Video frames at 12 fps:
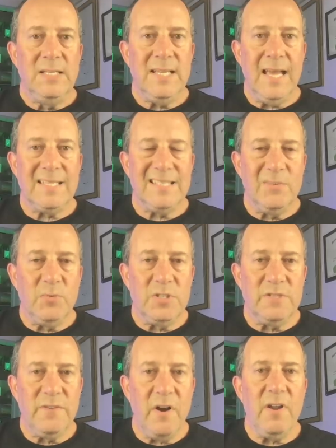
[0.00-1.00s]
Tesla
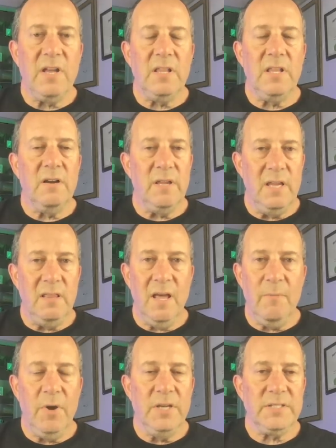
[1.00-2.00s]
was very clear.
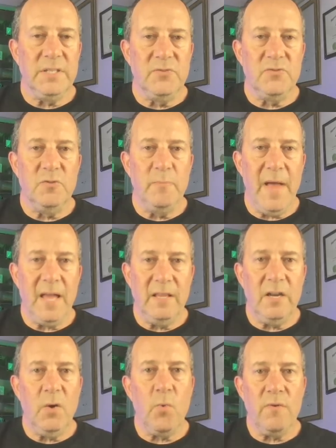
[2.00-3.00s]
Elon Musk and Drew
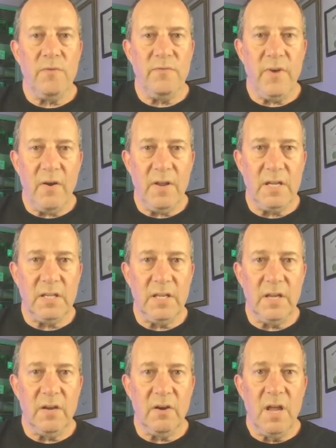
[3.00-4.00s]
Baglino were very
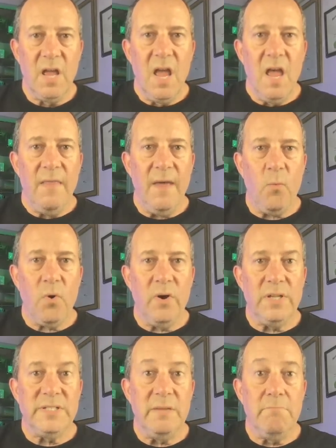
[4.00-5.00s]
clear that we're
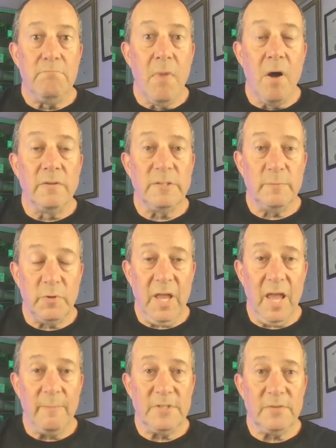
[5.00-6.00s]
going to see multiple
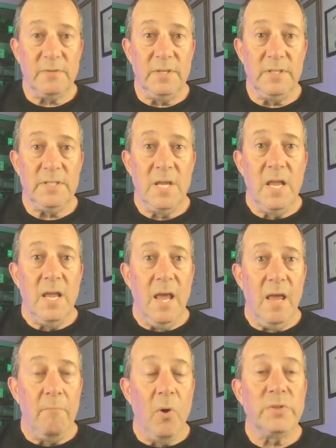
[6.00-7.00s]
chemistries.
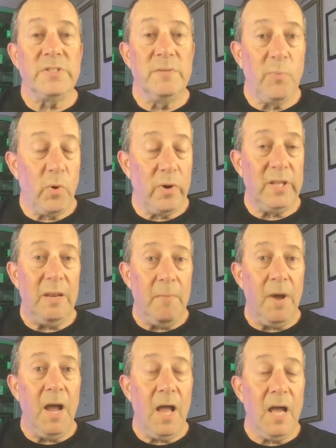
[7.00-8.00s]
And most importantly, in
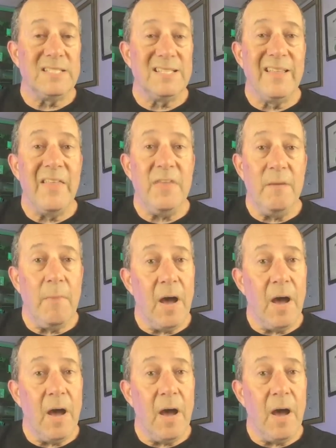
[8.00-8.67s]
my eyes, lithium